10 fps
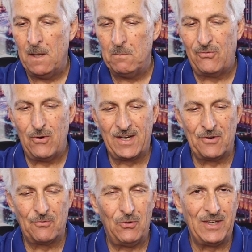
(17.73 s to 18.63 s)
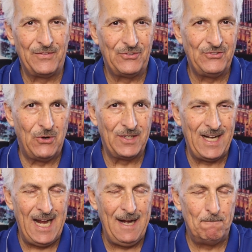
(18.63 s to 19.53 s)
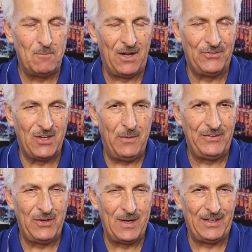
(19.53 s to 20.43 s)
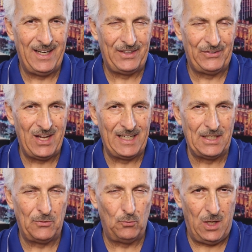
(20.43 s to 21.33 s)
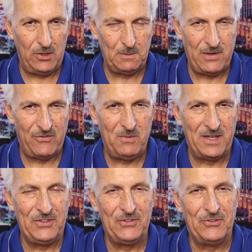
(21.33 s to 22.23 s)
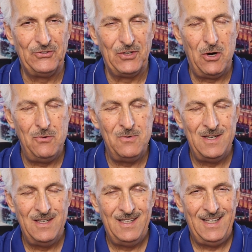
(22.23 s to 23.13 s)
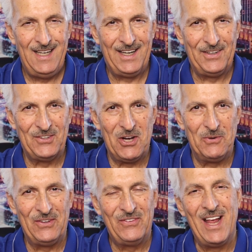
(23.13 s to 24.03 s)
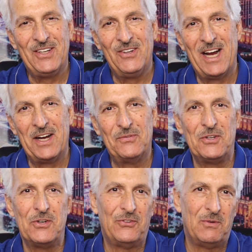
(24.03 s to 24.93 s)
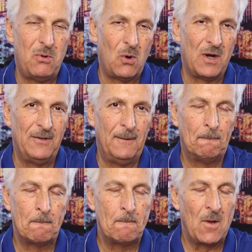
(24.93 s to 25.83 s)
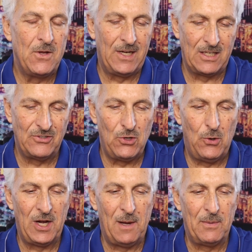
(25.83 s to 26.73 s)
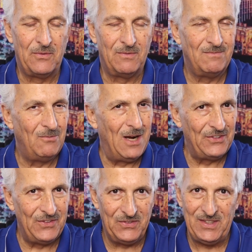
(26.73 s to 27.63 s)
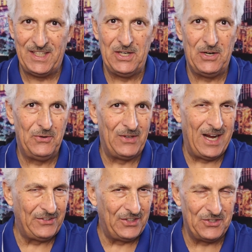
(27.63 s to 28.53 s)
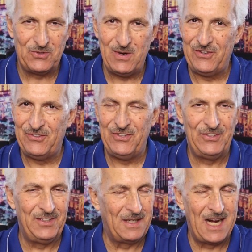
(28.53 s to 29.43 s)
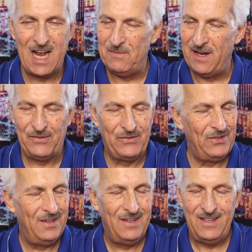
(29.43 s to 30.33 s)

Before I get rolling on the show today, as always, I want to take a second and welcome everybody to the show. And as always, thank you guys for your support. You guys showing up and watching these videos, asking your questions and the comments.